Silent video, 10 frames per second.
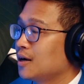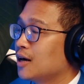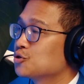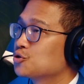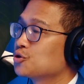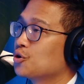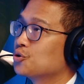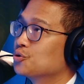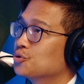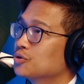And
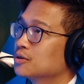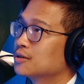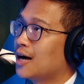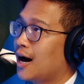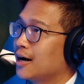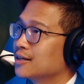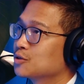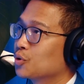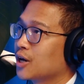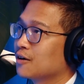so that
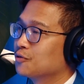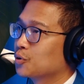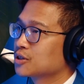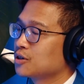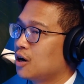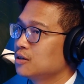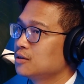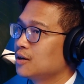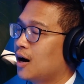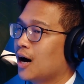is what I focus
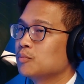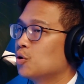on. I'm